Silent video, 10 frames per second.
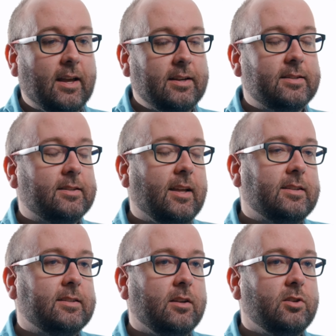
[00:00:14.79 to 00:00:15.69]
That's,
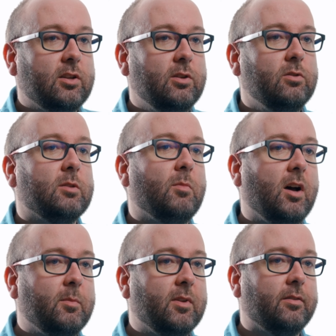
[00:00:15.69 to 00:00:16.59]
that's such a huge and
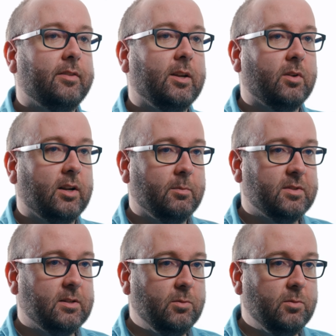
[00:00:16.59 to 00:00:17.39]
monumental thing when it comes to